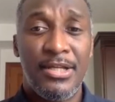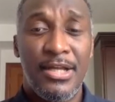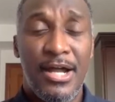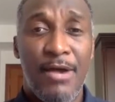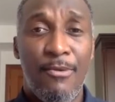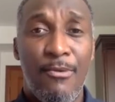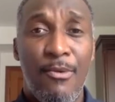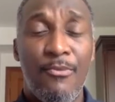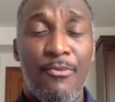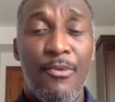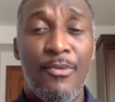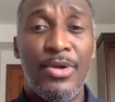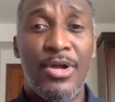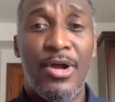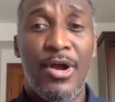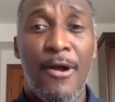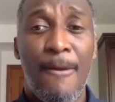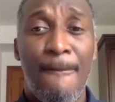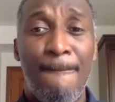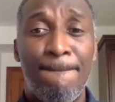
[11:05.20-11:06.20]
what we
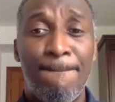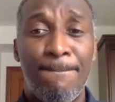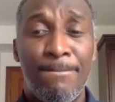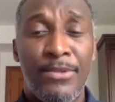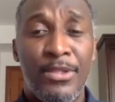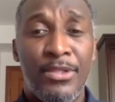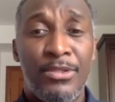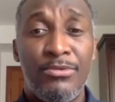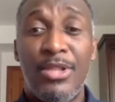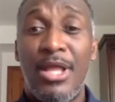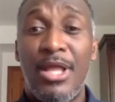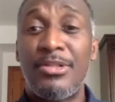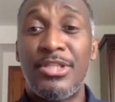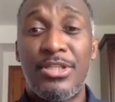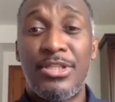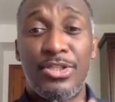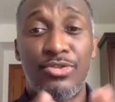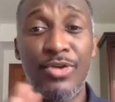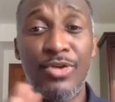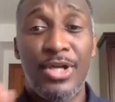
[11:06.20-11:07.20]
would call not
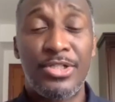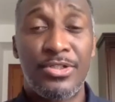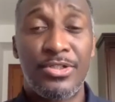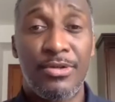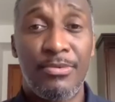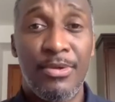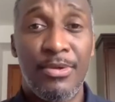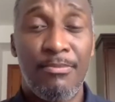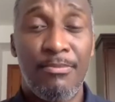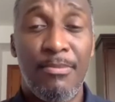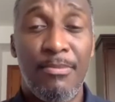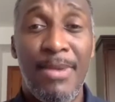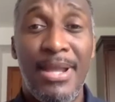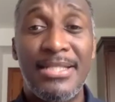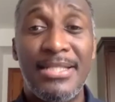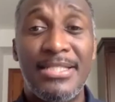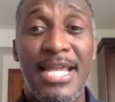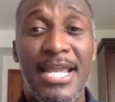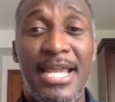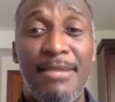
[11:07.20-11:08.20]
just structure, but
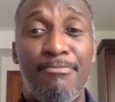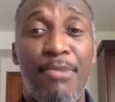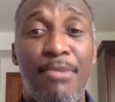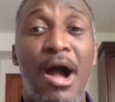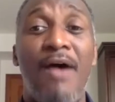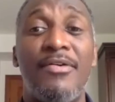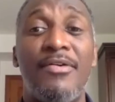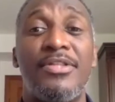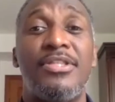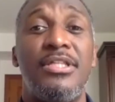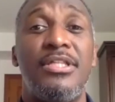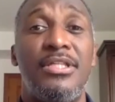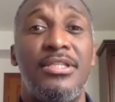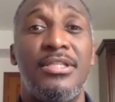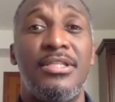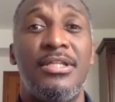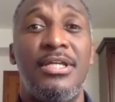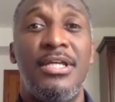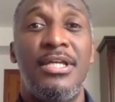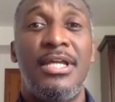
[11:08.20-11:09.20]
maintain
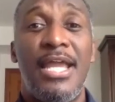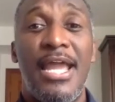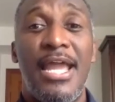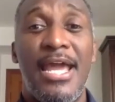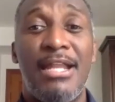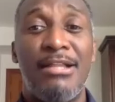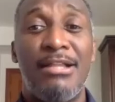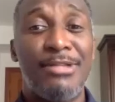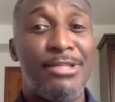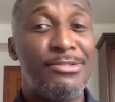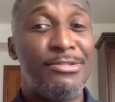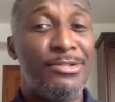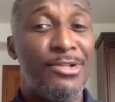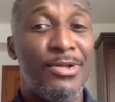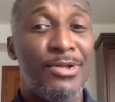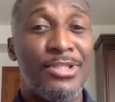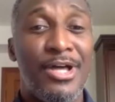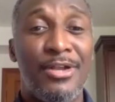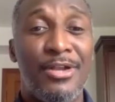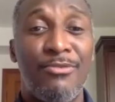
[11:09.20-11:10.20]
policies. And as you
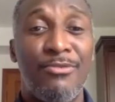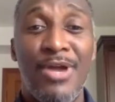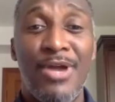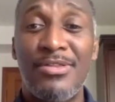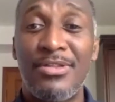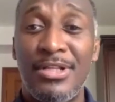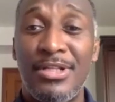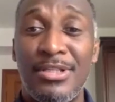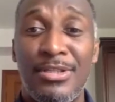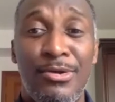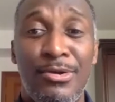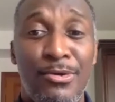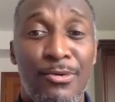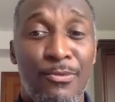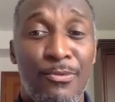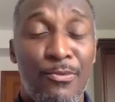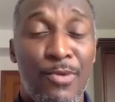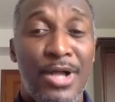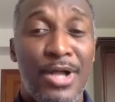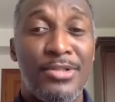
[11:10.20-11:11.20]
know, a lot of residents
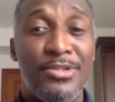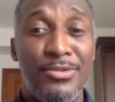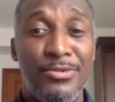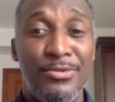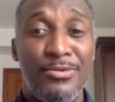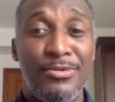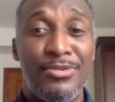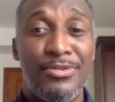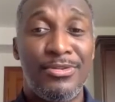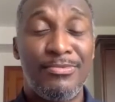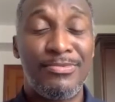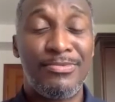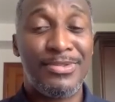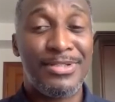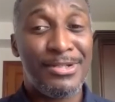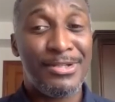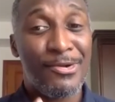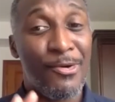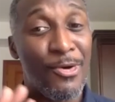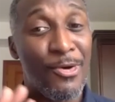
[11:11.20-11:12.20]
want to
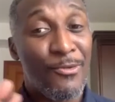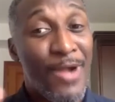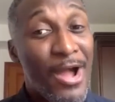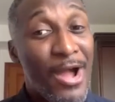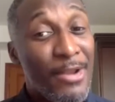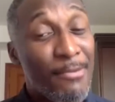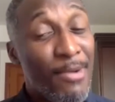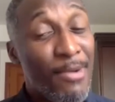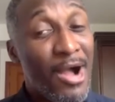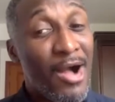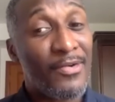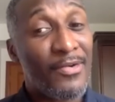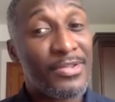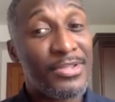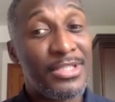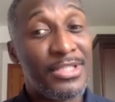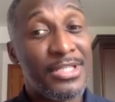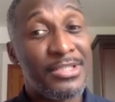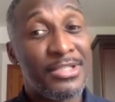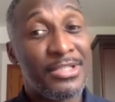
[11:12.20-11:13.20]
go around
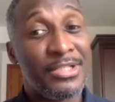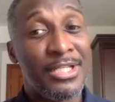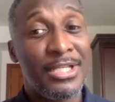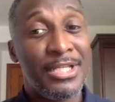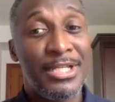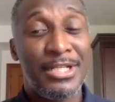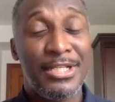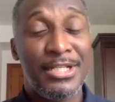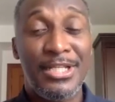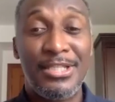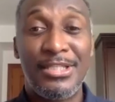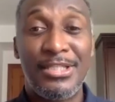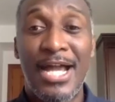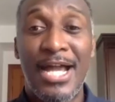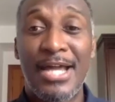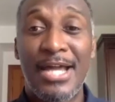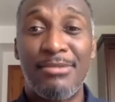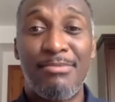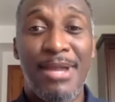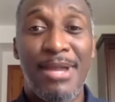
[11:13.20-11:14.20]
policies, and these
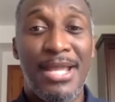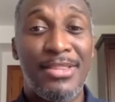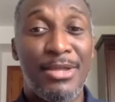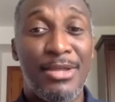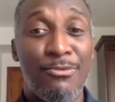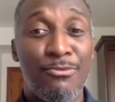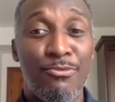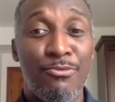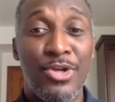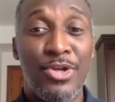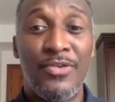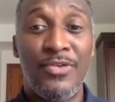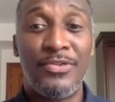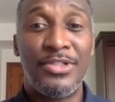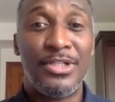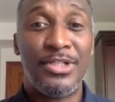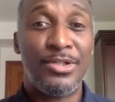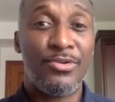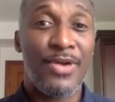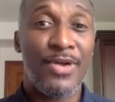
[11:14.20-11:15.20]
guys, man, they really
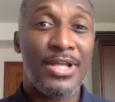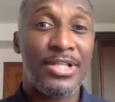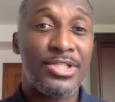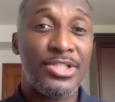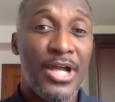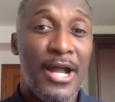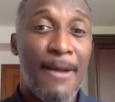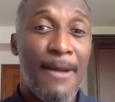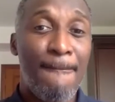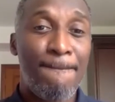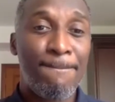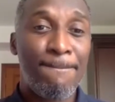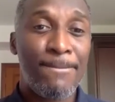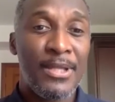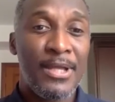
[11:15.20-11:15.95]
did a great job.